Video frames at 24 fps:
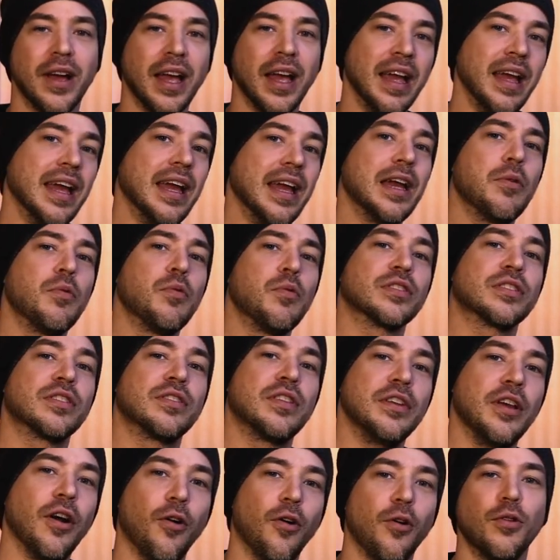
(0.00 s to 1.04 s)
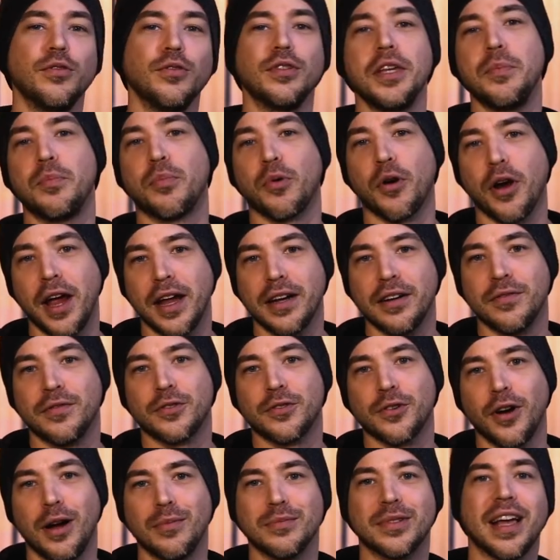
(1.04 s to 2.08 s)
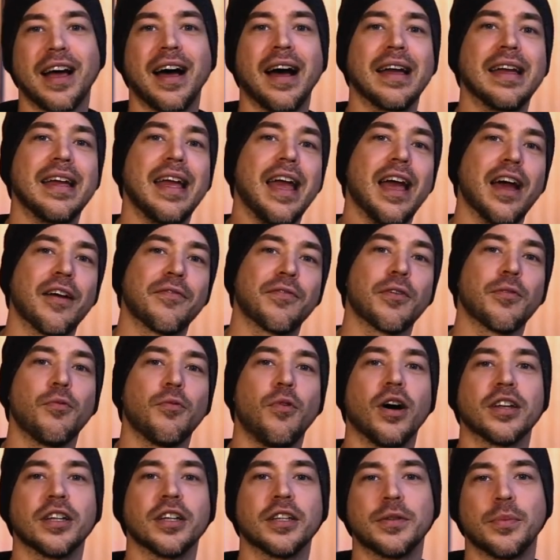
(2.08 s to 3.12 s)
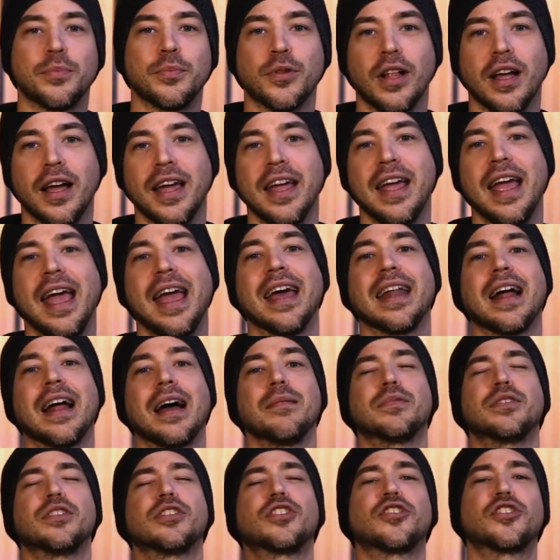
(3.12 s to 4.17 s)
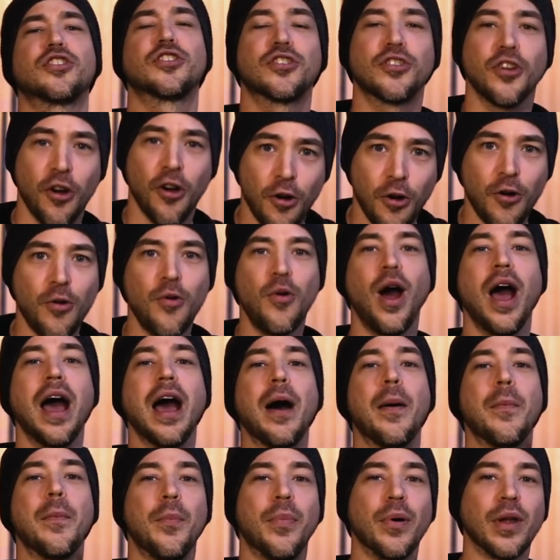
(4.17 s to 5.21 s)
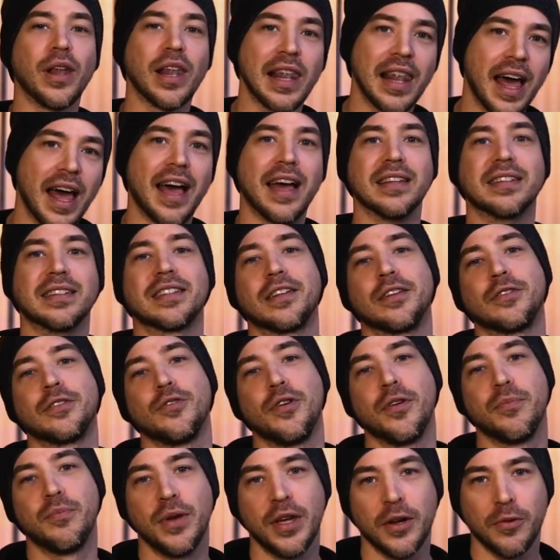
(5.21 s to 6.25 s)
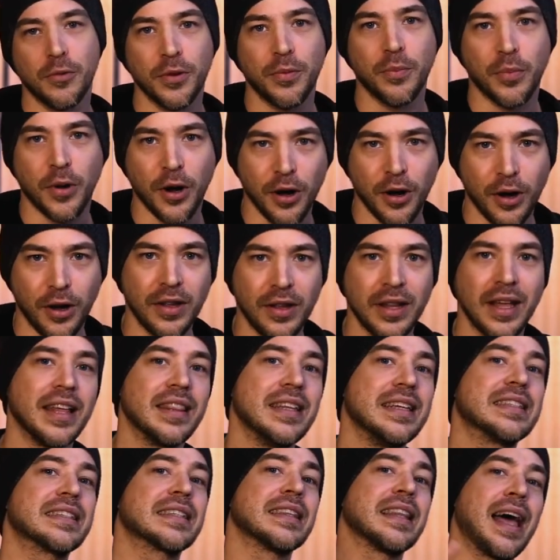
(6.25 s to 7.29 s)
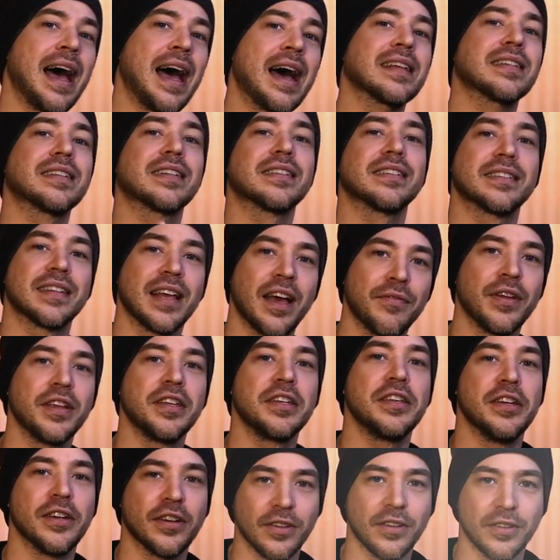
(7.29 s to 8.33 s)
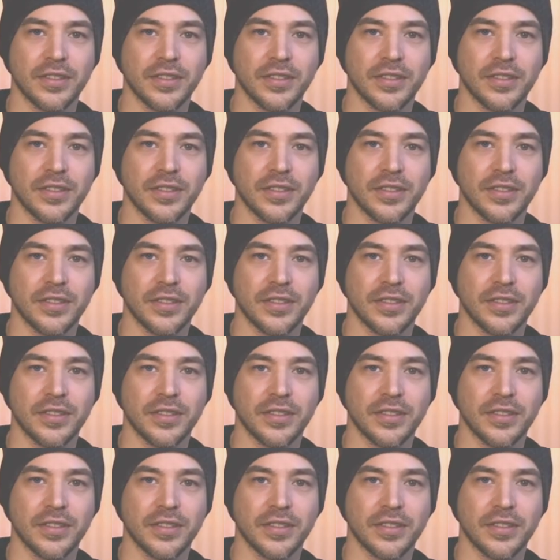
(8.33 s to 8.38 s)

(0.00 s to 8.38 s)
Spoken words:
It was the only brand of drums I ever wanted to play, and I'm so blessed to have been with Pearl these last 7 years.